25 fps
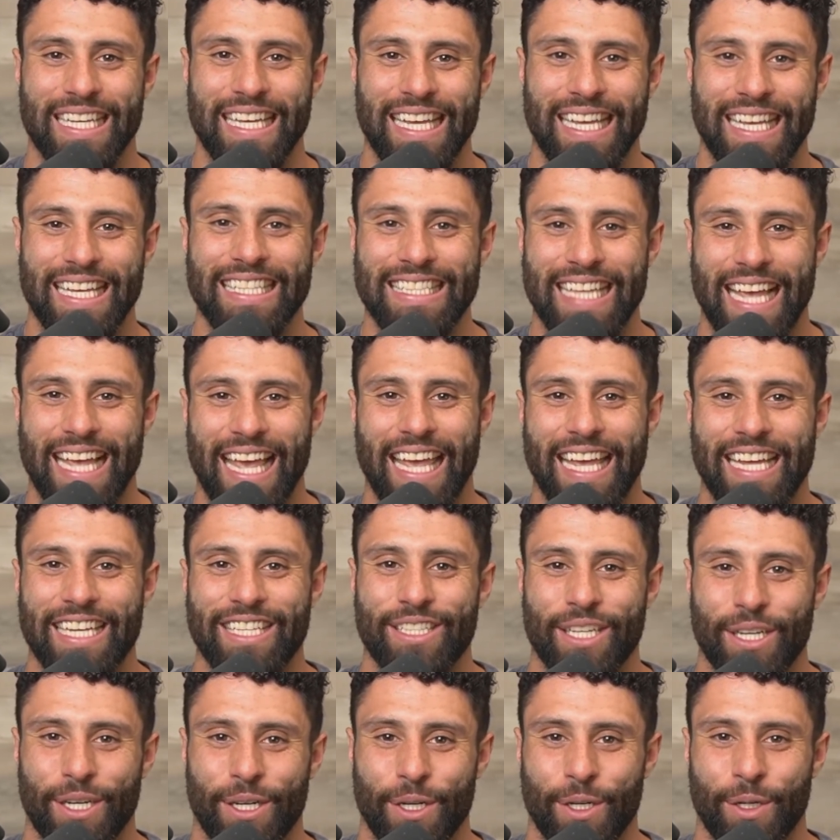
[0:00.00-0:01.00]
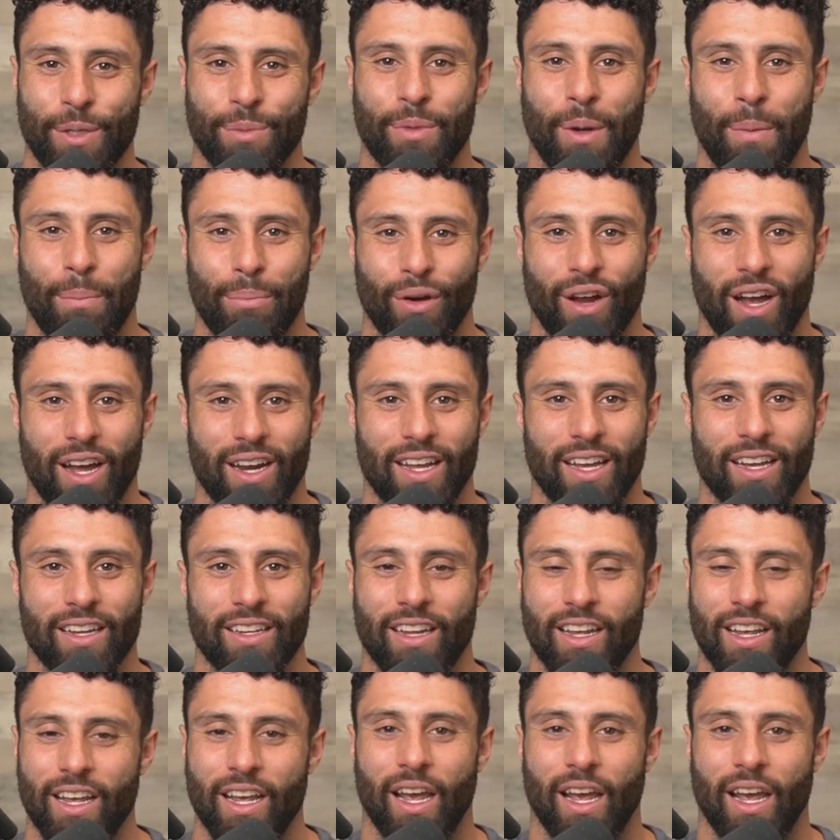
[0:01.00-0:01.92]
is a term product.